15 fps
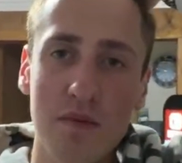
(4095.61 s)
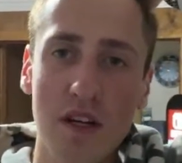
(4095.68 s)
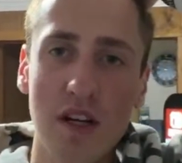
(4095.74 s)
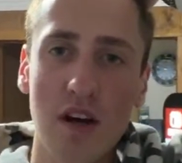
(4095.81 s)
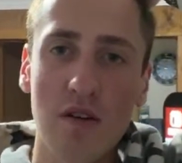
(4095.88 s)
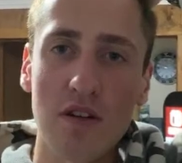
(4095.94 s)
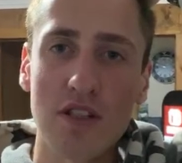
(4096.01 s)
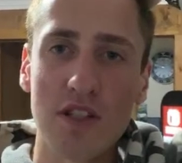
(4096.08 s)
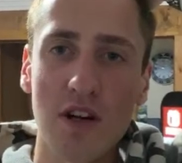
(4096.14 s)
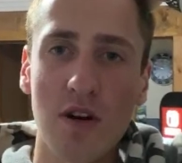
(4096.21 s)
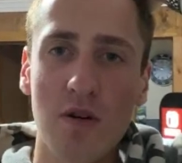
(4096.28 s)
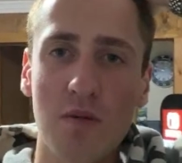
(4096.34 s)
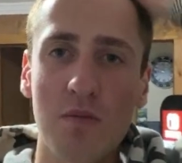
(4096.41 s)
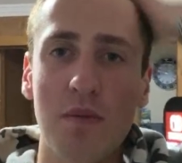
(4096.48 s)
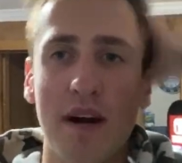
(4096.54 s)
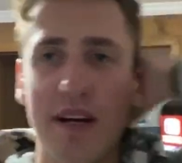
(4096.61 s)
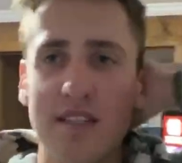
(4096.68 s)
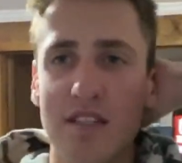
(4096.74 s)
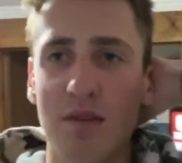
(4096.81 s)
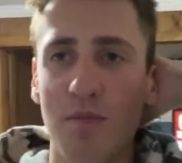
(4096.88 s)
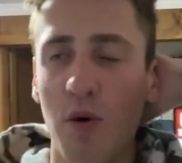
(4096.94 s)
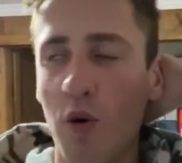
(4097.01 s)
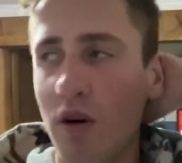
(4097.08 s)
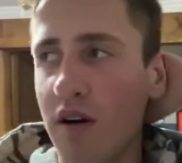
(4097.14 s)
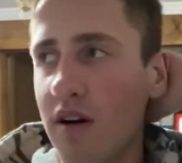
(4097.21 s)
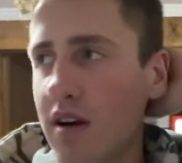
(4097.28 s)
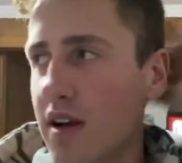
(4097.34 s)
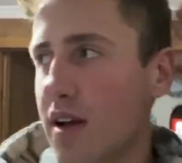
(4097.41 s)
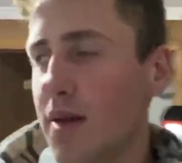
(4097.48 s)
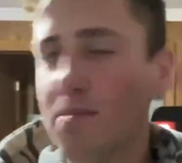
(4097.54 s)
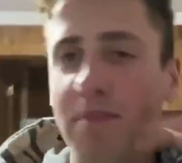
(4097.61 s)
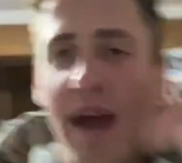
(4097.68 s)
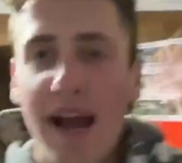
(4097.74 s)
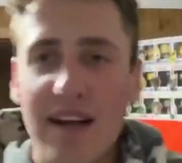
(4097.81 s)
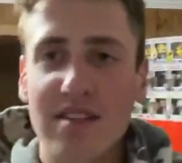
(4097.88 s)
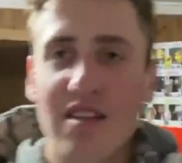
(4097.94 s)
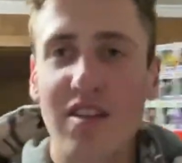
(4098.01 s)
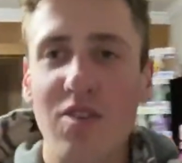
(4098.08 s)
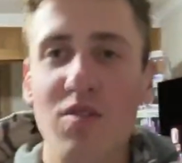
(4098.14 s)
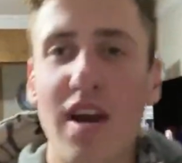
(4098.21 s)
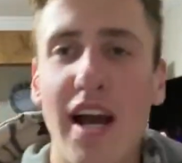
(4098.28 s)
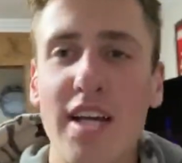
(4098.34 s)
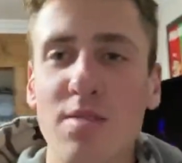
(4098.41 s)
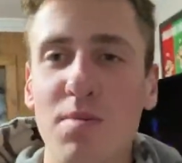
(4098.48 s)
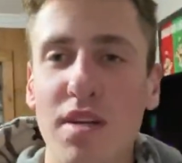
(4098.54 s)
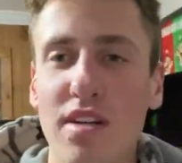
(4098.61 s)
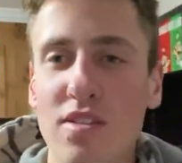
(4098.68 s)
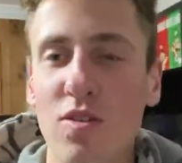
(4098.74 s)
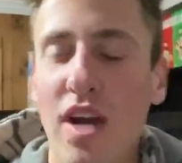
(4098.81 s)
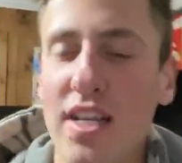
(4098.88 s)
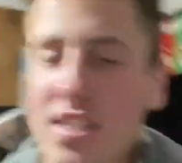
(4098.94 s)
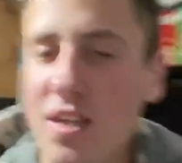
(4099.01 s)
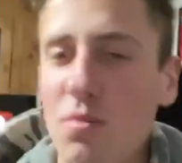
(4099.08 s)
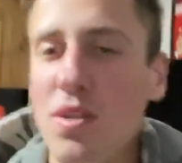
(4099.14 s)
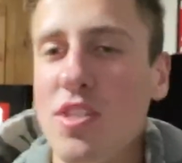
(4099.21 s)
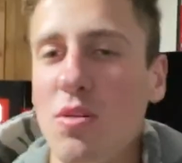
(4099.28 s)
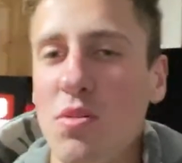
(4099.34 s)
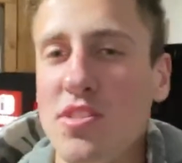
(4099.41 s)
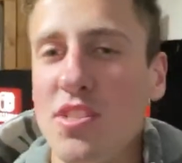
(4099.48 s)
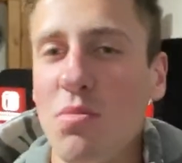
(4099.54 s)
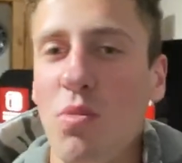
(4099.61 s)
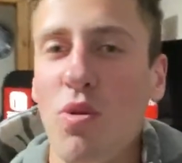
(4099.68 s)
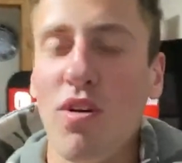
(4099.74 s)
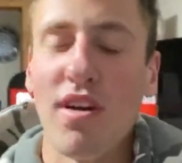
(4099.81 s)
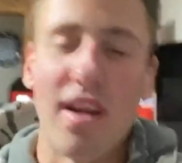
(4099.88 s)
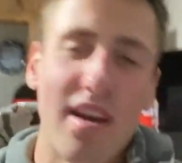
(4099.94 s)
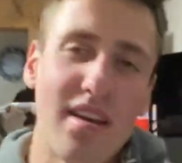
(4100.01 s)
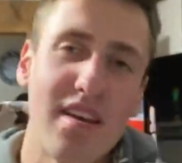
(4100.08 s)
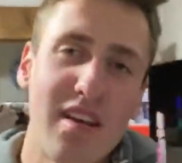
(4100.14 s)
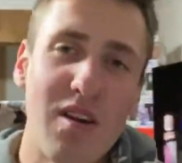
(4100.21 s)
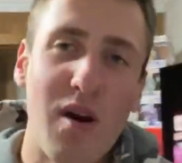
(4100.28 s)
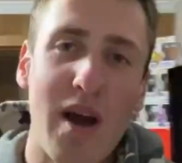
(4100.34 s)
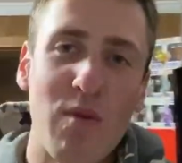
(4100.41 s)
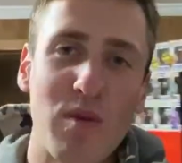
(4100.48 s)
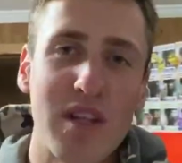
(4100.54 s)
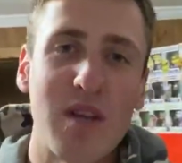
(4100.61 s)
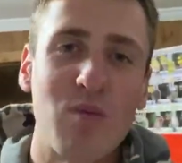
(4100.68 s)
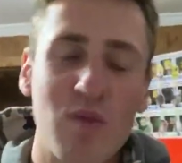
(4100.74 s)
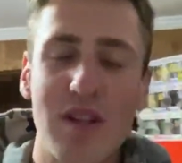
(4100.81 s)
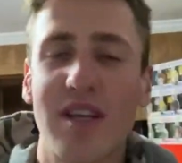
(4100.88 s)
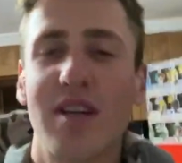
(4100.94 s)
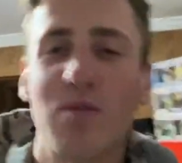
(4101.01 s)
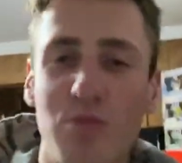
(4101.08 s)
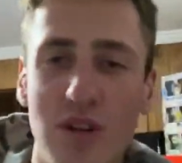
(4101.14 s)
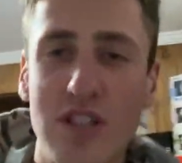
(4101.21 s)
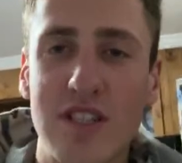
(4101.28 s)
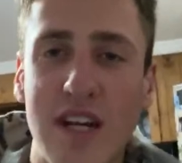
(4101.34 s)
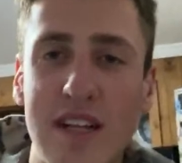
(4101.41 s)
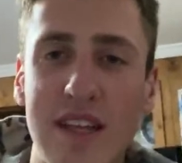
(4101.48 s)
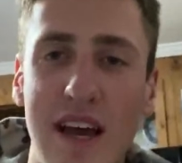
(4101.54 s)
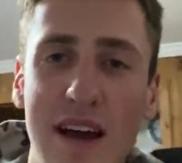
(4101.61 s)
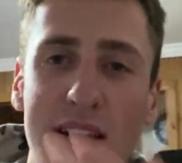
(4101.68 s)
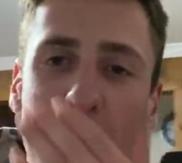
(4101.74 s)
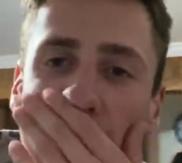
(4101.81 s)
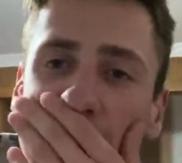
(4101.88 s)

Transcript: you know, to show my support back to you guys because you guys give me so much support and I, you know, I really, really appreciate that.